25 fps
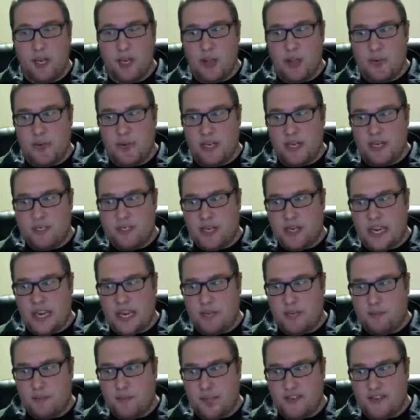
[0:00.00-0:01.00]
we can
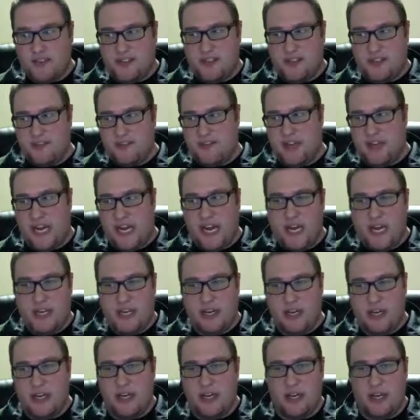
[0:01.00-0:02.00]
take pieces of that
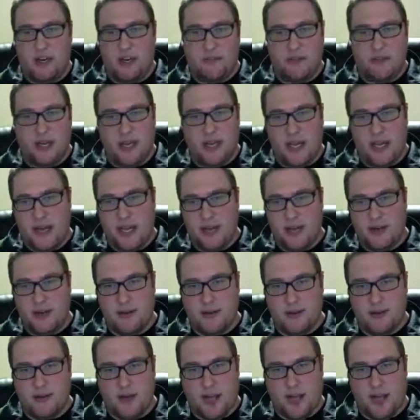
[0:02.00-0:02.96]
and